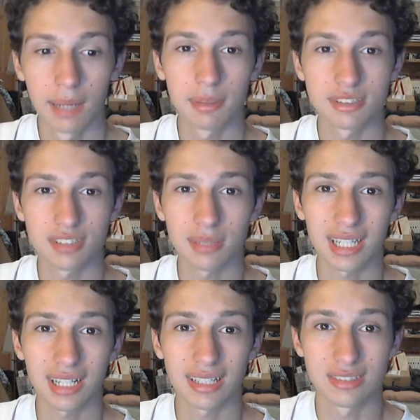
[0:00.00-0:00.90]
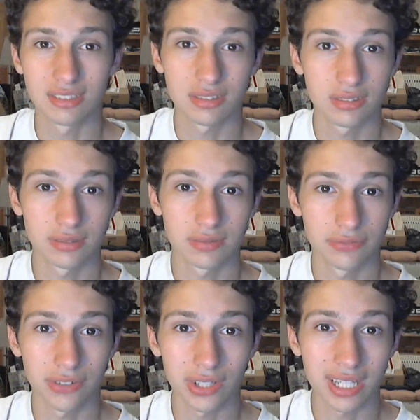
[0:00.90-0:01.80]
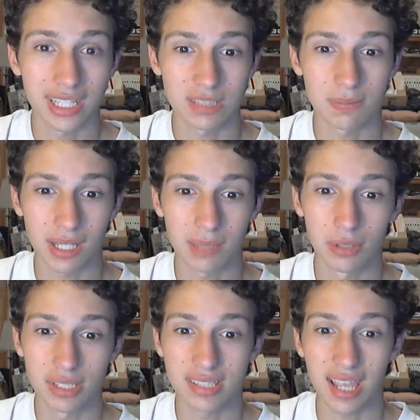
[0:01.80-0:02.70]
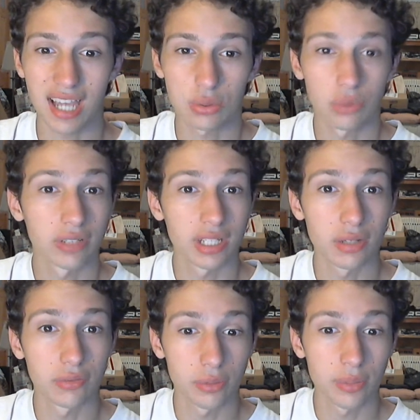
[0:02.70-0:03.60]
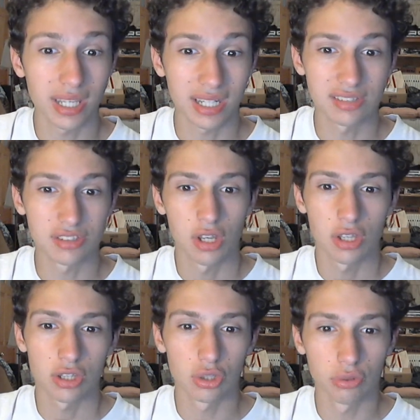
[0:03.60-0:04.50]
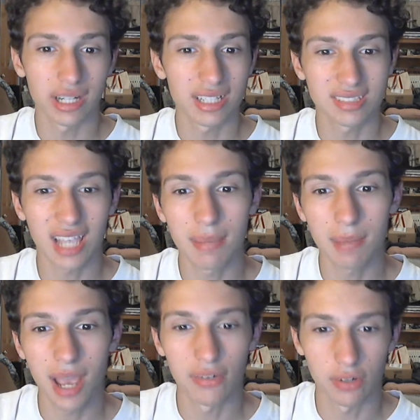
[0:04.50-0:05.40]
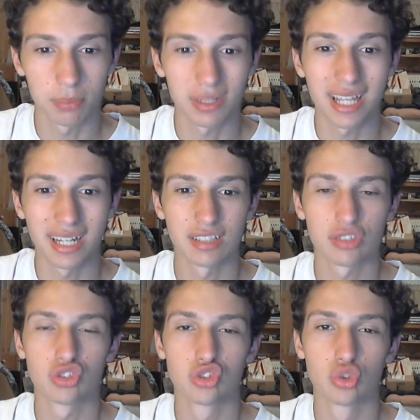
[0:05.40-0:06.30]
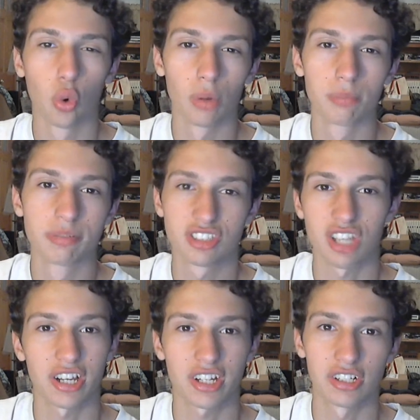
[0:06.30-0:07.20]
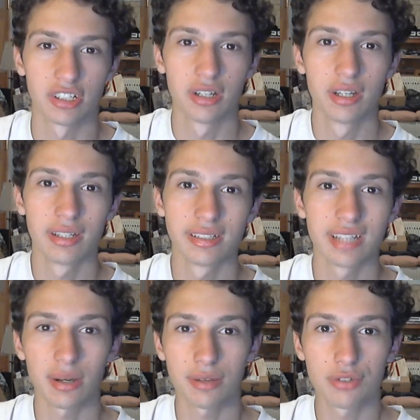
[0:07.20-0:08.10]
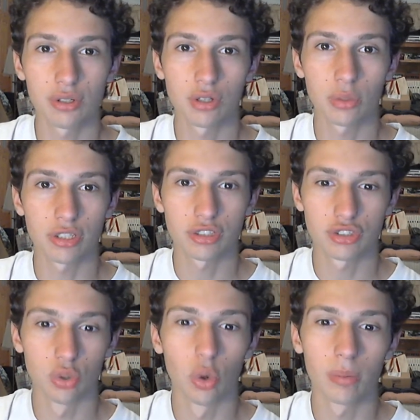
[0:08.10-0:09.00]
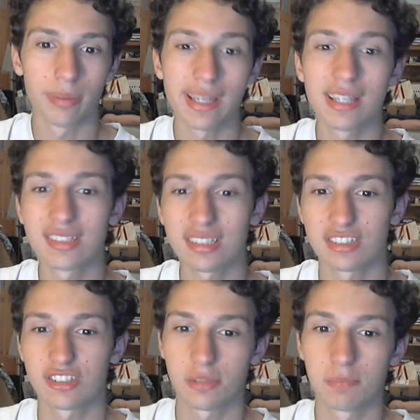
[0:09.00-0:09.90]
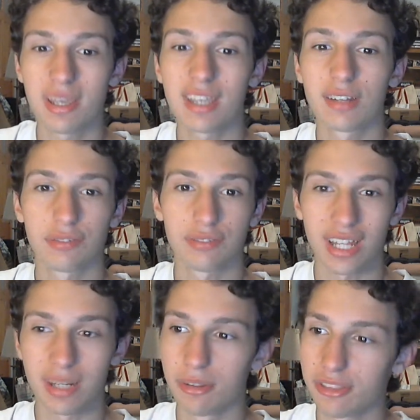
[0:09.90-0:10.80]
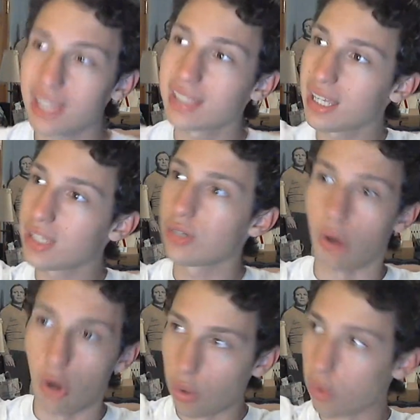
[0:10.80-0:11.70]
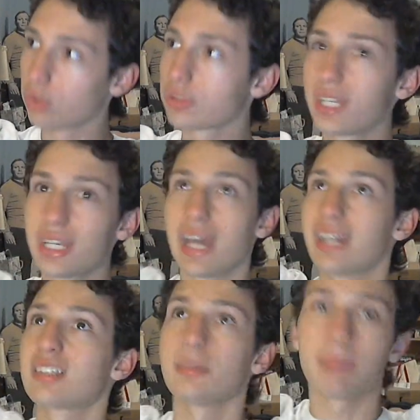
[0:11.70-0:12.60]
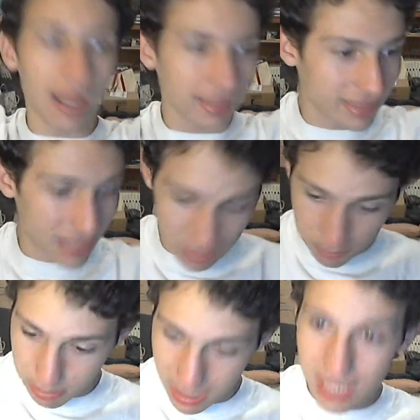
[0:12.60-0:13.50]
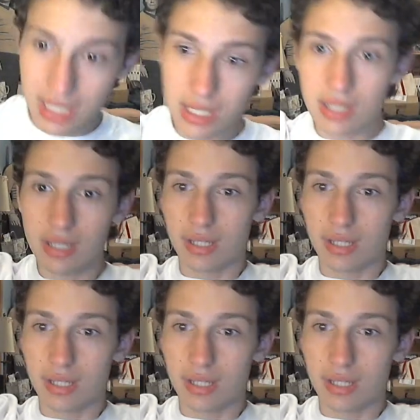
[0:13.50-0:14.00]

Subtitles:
But something that is fully inexplicable is the actual video of the week, and it's the greatest game ever played in Zorb Soccer. Now, if you don't know what a Zorb is, it's this big inflatable thing that you hold, and it's about this big,